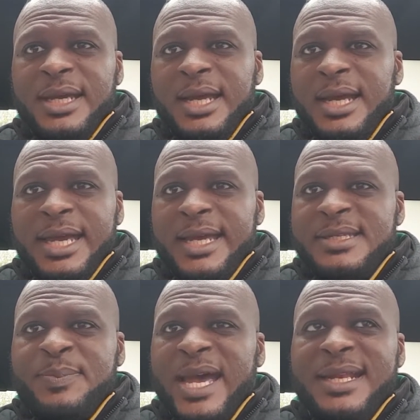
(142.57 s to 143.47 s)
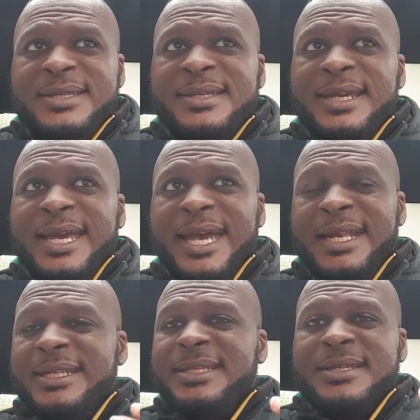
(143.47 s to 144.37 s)
against Palace,
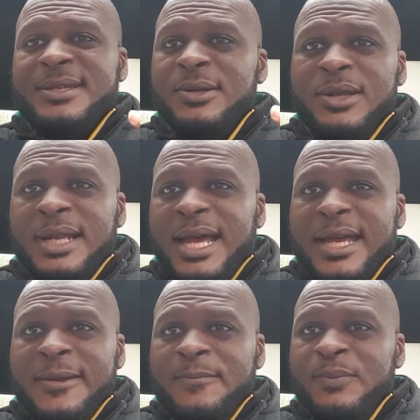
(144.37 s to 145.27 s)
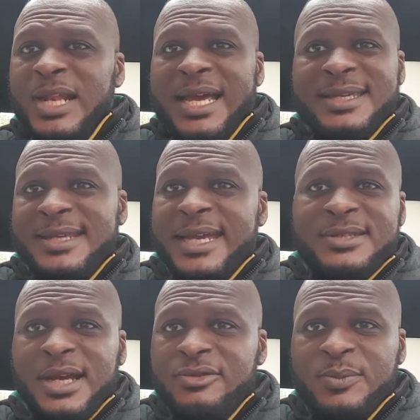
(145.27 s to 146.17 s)
it doesn't look like Lacazette is
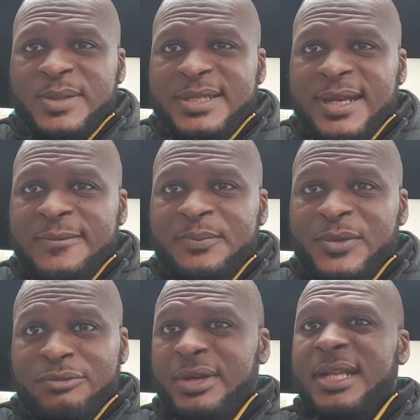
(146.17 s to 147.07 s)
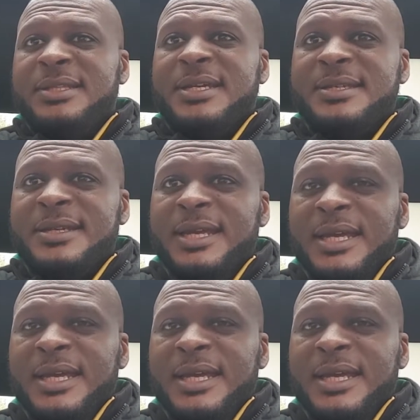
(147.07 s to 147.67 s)
100%. It really doesn't.